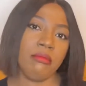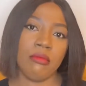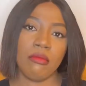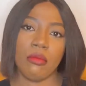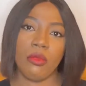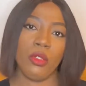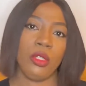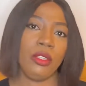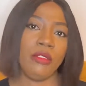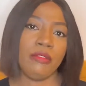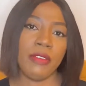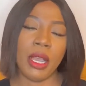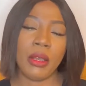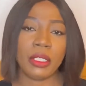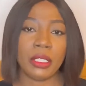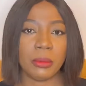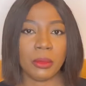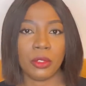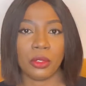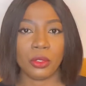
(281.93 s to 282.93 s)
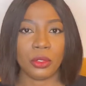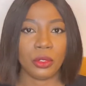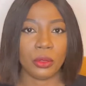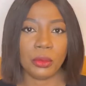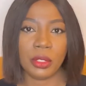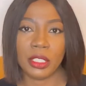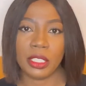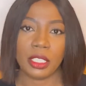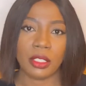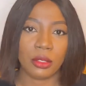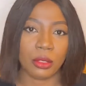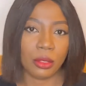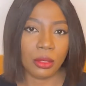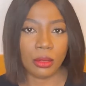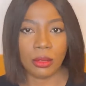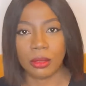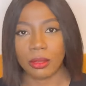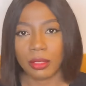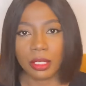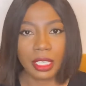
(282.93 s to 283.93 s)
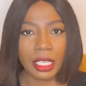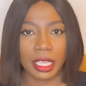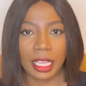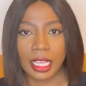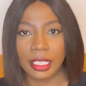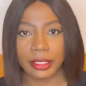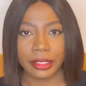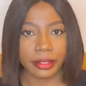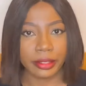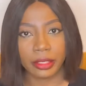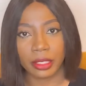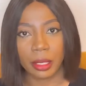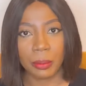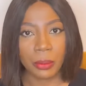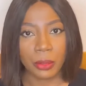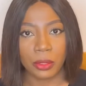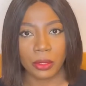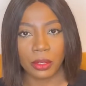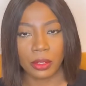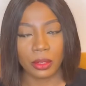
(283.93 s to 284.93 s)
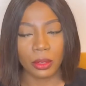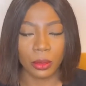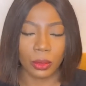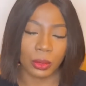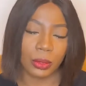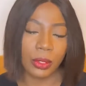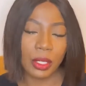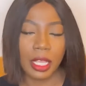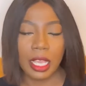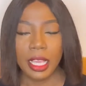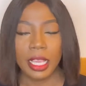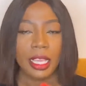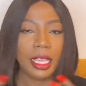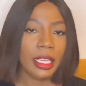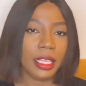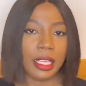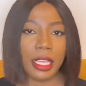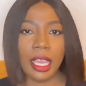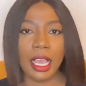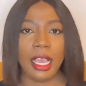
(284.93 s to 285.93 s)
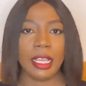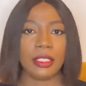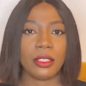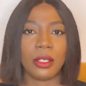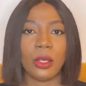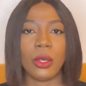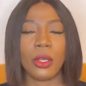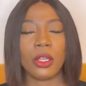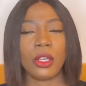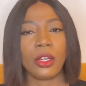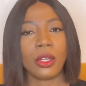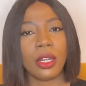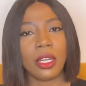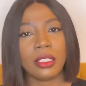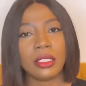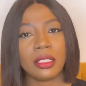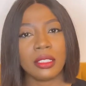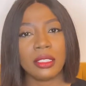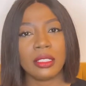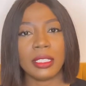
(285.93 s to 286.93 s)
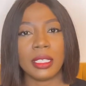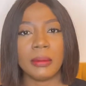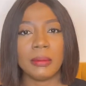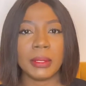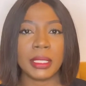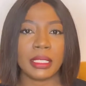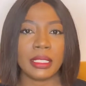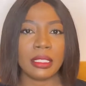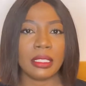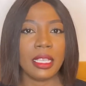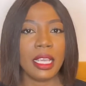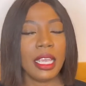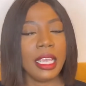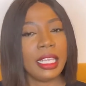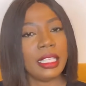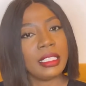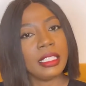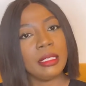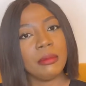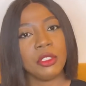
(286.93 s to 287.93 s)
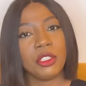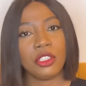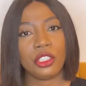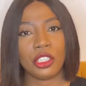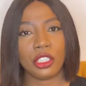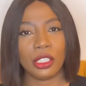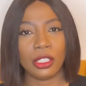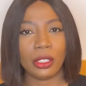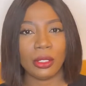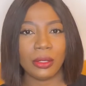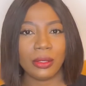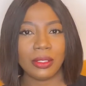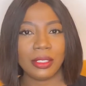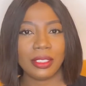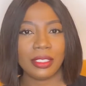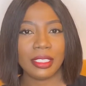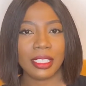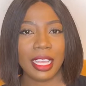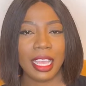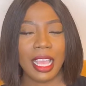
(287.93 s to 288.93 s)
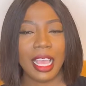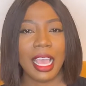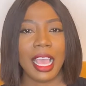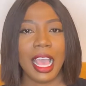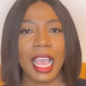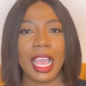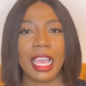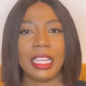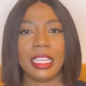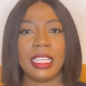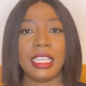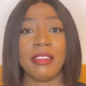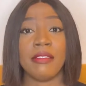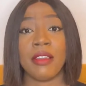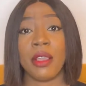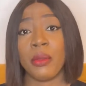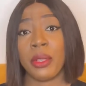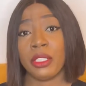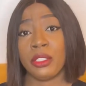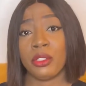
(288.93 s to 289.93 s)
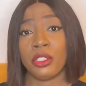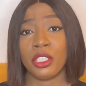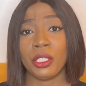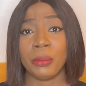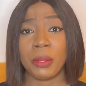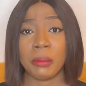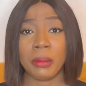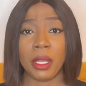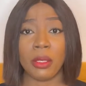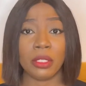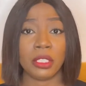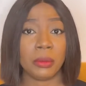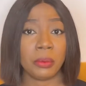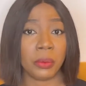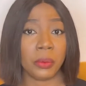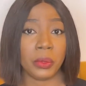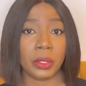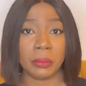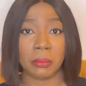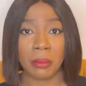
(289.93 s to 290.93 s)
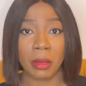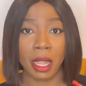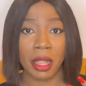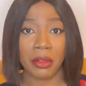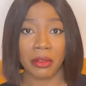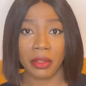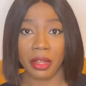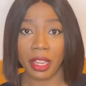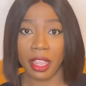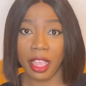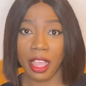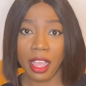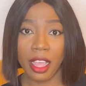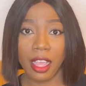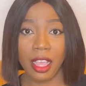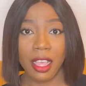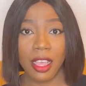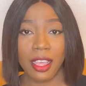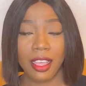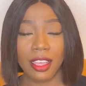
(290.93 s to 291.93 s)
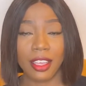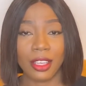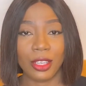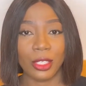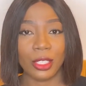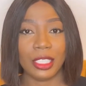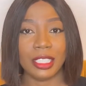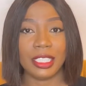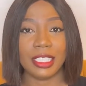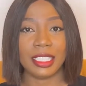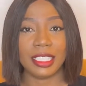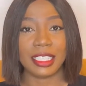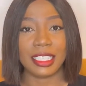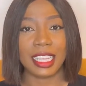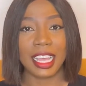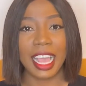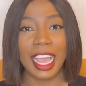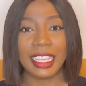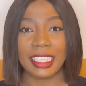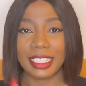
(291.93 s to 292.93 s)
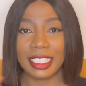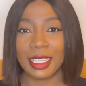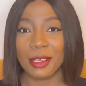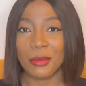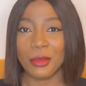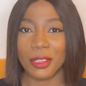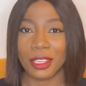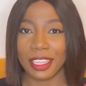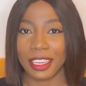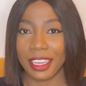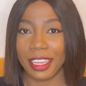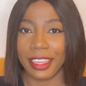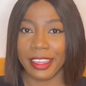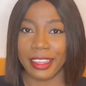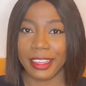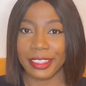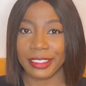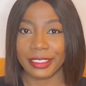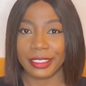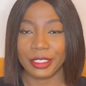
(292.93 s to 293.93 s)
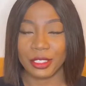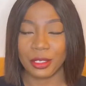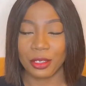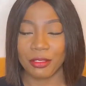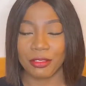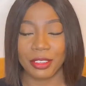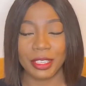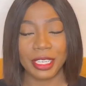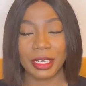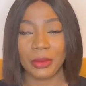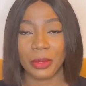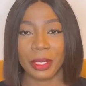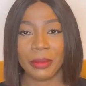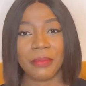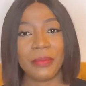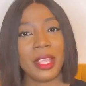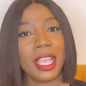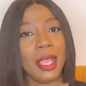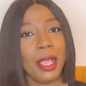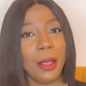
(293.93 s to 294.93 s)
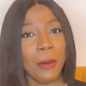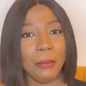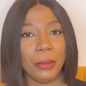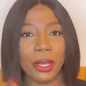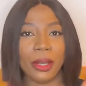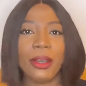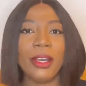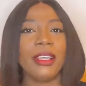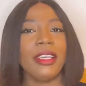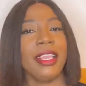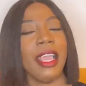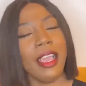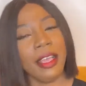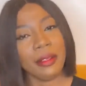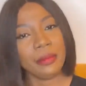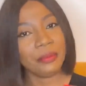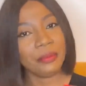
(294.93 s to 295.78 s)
we found him on social media, so he can't escape us. So yeah, so Cross seems chilled, and if I were to ship him, I'll ship him with Maria, because I see him looking at her and stuff. Anyway, but yeah,